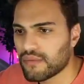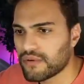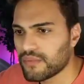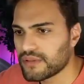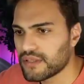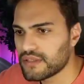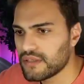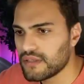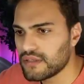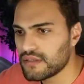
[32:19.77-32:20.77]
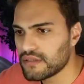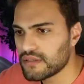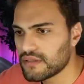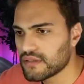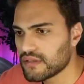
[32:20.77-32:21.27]
I wonder what this is.
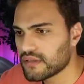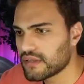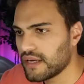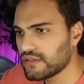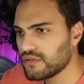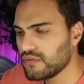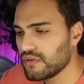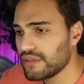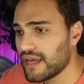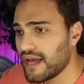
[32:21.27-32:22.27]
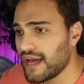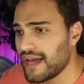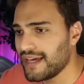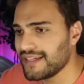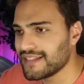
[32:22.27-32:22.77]

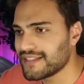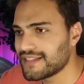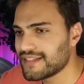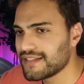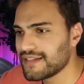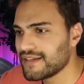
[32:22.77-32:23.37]
Nice!